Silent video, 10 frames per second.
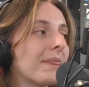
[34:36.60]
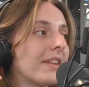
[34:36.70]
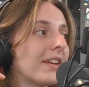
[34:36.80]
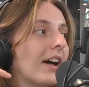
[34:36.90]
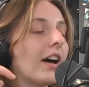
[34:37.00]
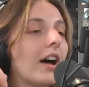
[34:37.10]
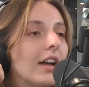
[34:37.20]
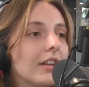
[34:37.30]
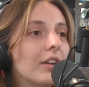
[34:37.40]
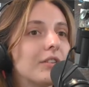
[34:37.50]

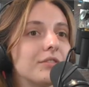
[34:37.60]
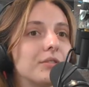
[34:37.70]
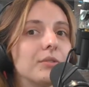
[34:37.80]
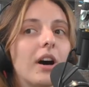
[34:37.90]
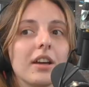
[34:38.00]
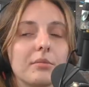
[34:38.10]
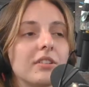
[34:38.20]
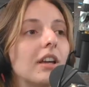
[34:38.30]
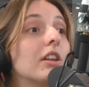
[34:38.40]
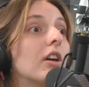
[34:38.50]
I love to hike, but
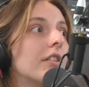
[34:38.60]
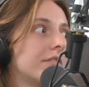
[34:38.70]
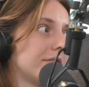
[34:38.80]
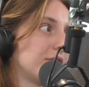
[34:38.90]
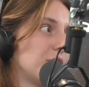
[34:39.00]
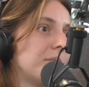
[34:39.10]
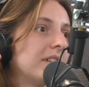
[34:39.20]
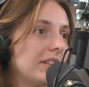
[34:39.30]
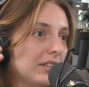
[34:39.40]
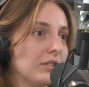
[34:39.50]
I love to
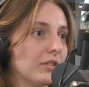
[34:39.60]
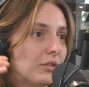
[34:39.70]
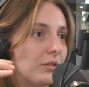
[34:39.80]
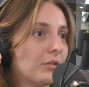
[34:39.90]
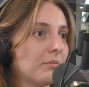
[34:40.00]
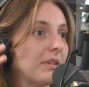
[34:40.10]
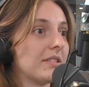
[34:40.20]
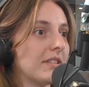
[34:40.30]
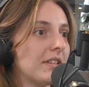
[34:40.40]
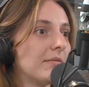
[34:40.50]
be in a big
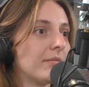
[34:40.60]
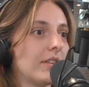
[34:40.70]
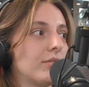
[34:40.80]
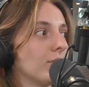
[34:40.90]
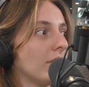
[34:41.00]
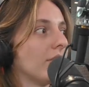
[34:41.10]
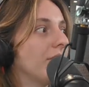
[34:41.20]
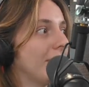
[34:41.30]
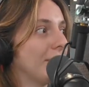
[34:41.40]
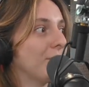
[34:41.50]
city. So I
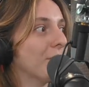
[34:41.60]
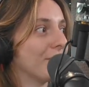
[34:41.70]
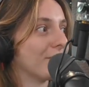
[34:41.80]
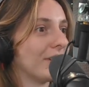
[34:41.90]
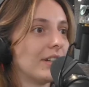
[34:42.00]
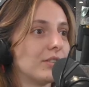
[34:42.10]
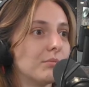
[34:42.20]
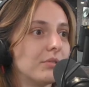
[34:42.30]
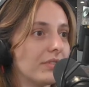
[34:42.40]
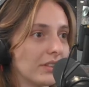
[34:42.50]
think it was like the
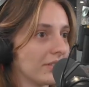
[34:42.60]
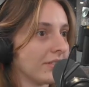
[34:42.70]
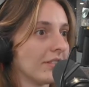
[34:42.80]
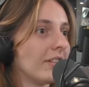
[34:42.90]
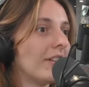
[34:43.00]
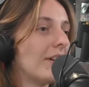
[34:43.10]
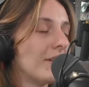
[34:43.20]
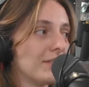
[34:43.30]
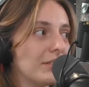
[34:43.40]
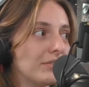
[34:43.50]
perfect
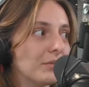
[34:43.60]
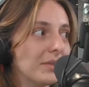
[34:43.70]
city for me.